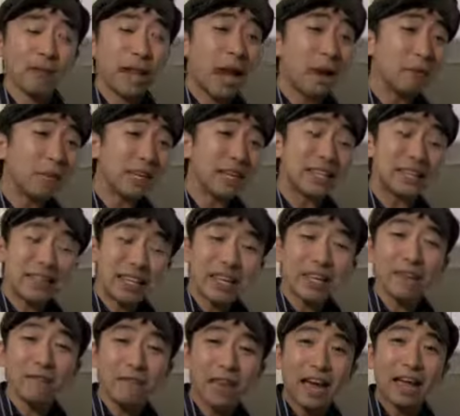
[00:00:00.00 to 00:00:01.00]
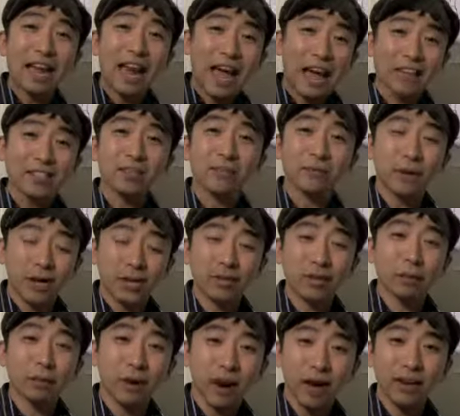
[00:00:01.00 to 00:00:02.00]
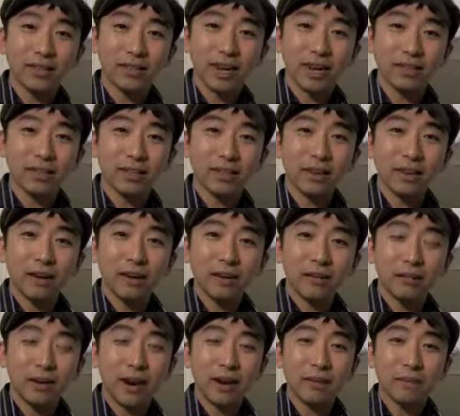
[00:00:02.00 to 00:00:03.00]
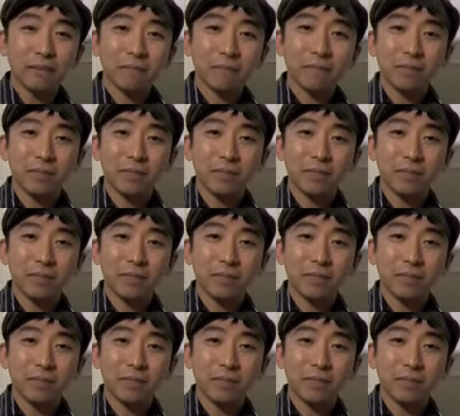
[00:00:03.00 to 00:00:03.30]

And we can think of that as a racial project, right?